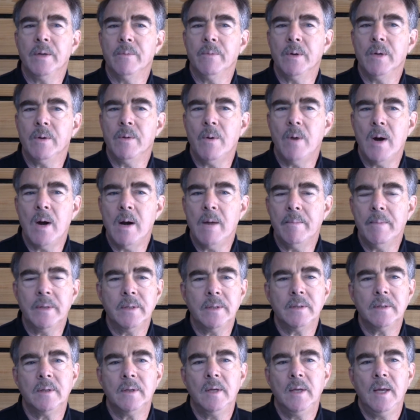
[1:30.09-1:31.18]

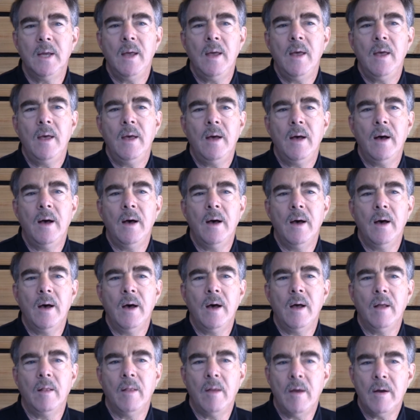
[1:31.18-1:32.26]
requirement,
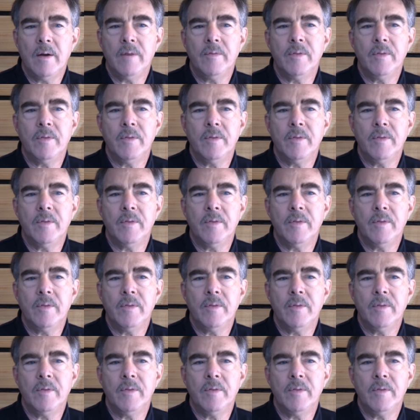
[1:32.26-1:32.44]
a lot